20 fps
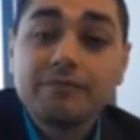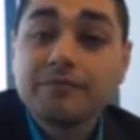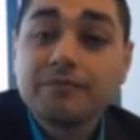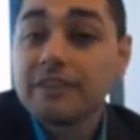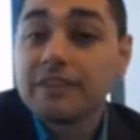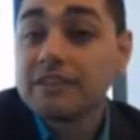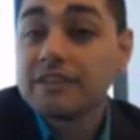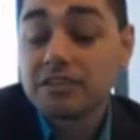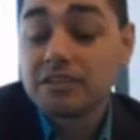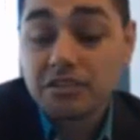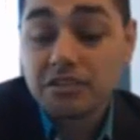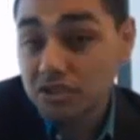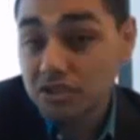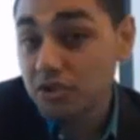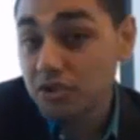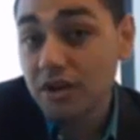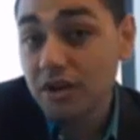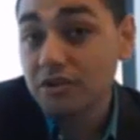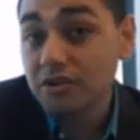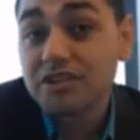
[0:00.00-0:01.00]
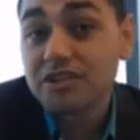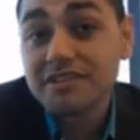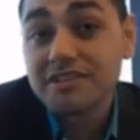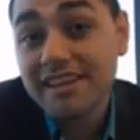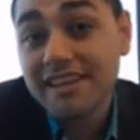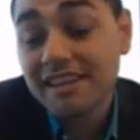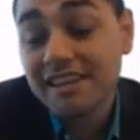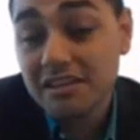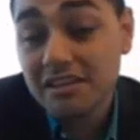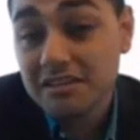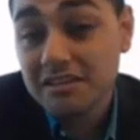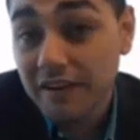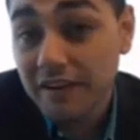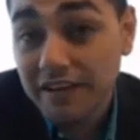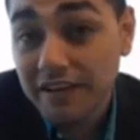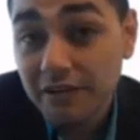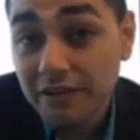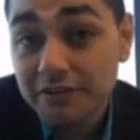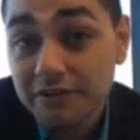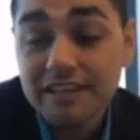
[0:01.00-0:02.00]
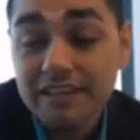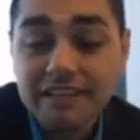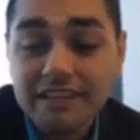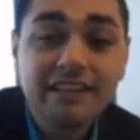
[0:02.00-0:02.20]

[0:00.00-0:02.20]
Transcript: It's a struggle just to get these videos in